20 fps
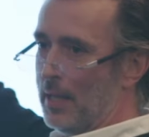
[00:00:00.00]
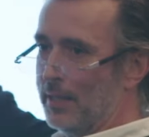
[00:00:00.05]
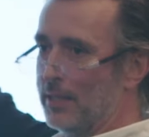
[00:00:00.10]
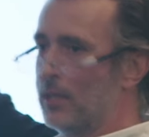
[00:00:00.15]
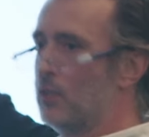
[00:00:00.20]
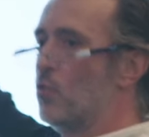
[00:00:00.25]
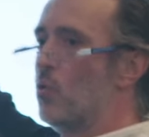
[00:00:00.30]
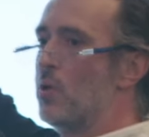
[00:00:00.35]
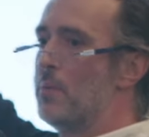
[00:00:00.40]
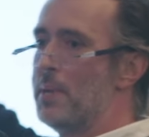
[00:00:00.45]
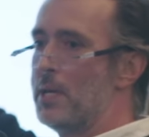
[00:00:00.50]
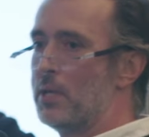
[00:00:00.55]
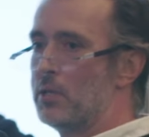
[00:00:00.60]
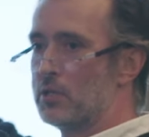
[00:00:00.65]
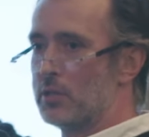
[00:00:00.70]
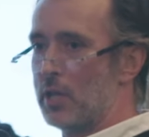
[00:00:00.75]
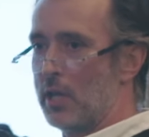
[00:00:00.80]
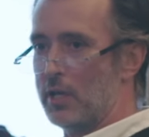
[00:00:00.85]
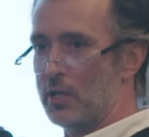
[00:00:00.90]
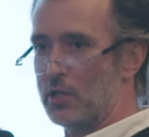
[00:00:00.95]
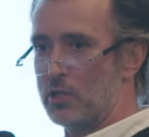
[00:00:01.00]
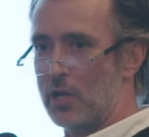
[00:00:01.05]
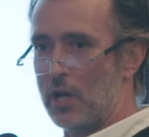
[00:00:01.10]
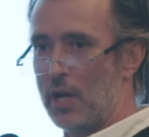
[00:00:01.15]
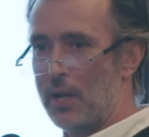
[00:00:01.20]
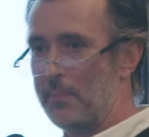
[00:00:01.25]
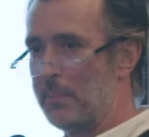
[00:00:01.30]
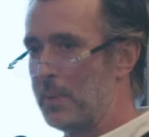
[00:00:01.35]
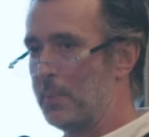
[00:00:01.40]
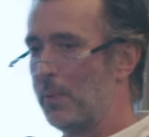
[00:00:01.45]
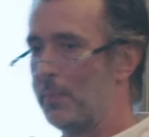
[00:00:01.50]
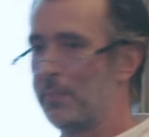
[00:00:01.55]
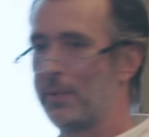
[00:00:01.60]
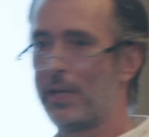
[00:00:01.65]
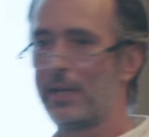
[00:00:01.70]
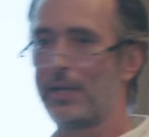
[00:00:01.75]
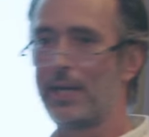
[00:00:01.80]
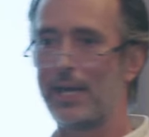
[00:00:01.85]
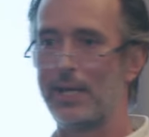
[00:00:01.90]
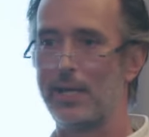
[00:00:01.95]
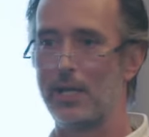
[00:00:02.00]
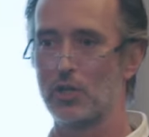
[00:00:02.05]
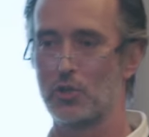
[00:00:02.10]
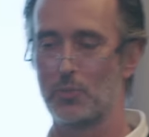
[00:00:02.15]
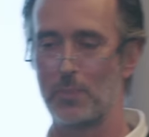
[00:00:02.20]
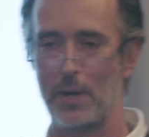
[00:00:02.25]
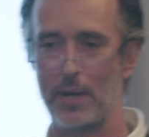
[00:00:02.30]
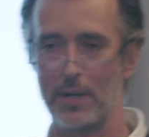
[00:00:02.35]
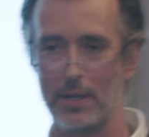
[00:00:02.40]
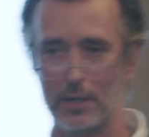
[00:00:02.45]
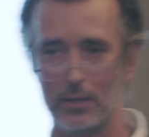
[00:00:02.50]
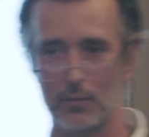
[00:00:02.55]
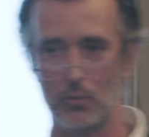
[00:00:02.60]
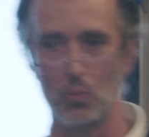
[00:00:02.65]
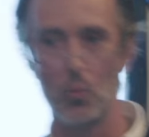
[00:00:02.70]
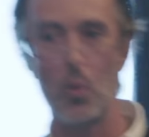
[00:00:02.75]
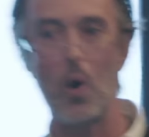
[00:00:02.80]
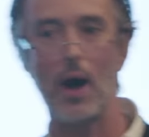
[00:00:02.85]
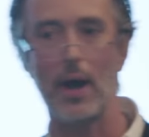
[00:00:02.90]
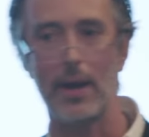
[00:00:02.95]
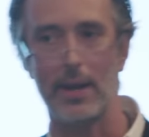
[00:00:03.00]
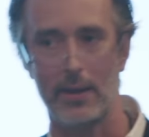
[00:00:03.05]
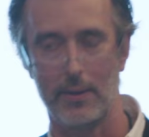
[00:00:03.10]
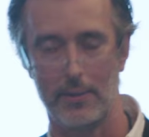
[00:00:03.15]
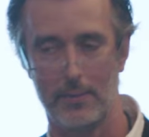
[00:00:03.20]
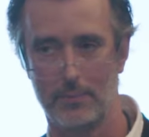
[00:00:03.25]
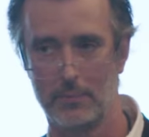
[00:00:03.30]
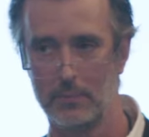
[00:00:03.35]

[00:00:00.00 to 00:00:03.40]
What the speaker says: the dreaming stage, people are getting inspired. Why?